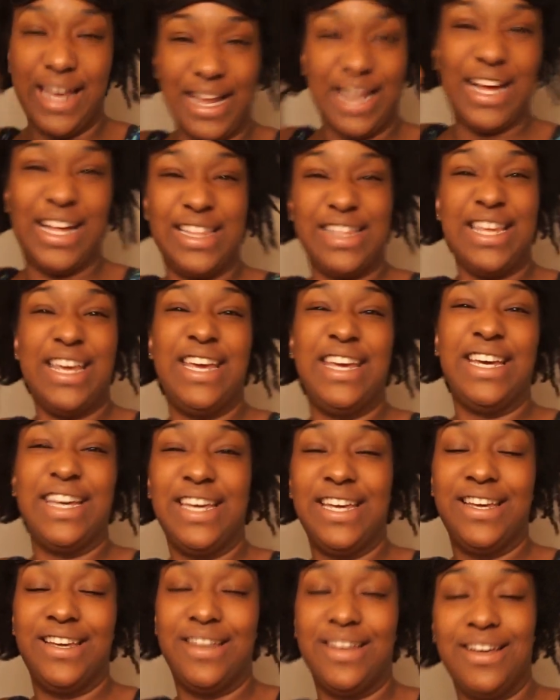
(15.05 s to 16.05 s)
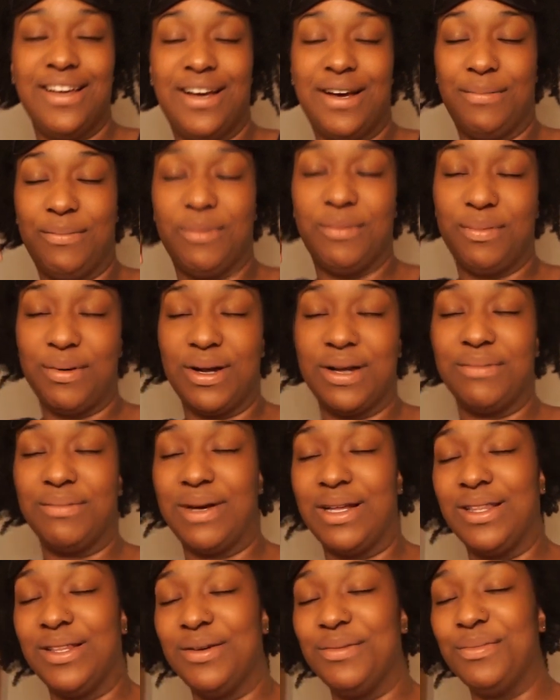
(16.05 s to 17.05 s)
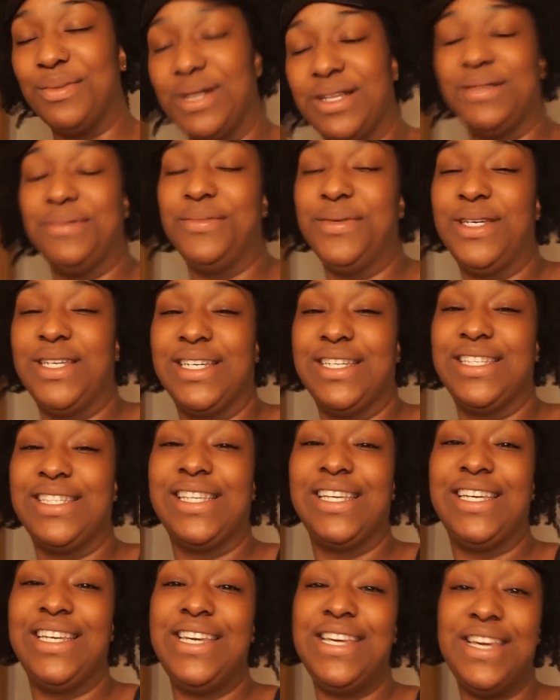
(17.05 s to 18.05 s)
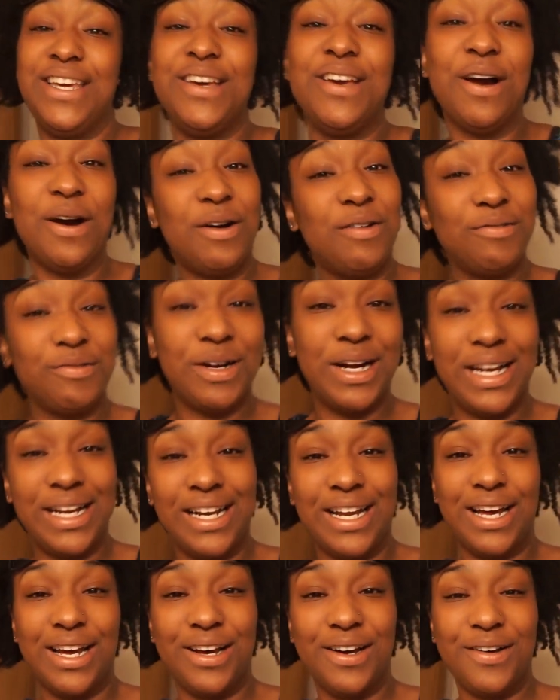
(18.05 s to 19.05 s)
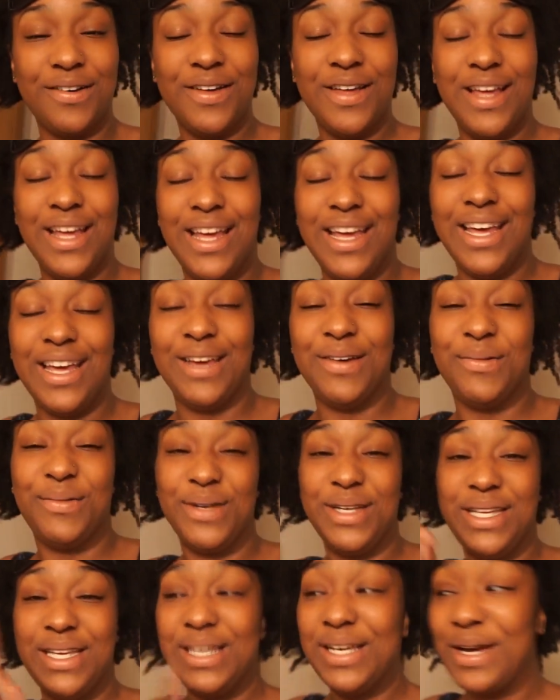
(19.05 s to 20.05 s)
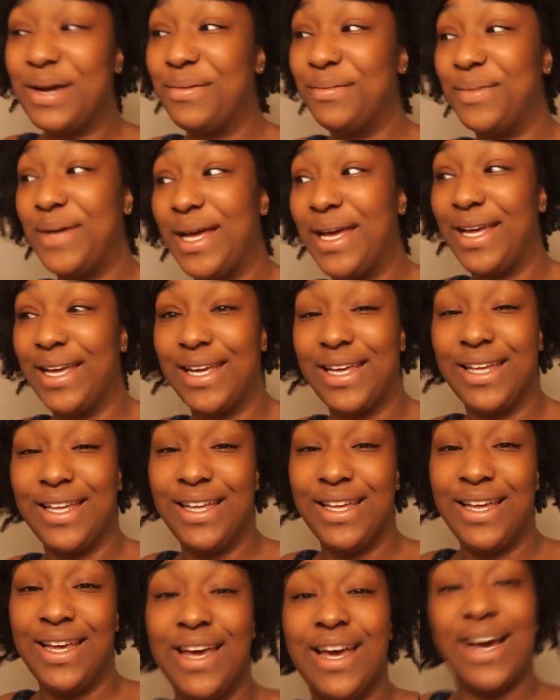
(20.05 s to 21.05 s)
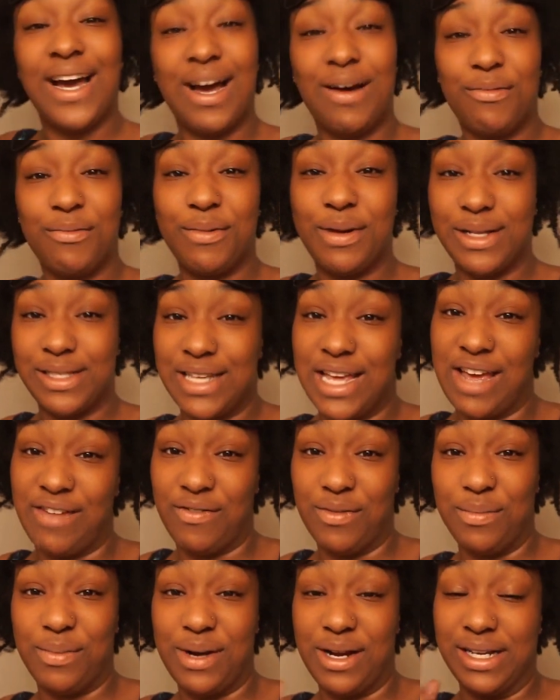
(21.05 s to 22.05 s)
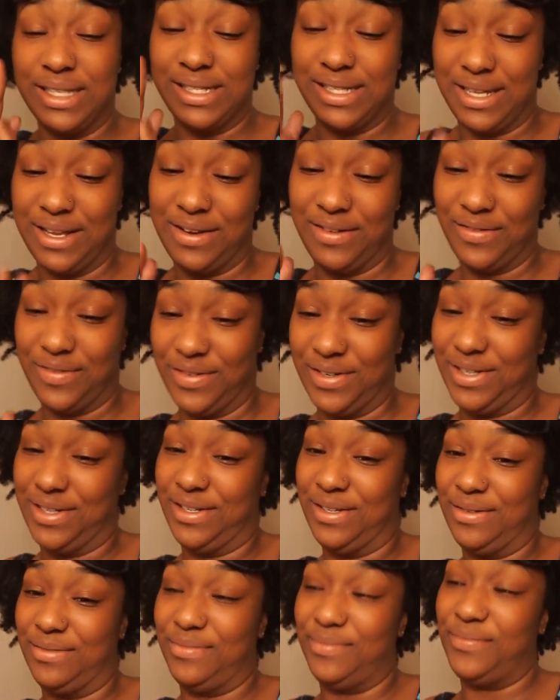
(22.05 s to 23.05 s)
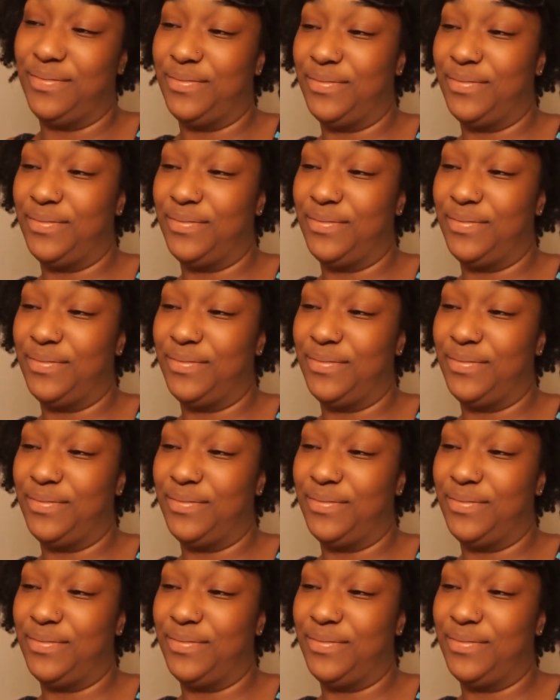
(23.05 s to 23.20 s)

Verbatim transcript: And I think I'm gonna prank my little brother because he gone right now, and when he come back, I'm about to have a prank set up for him.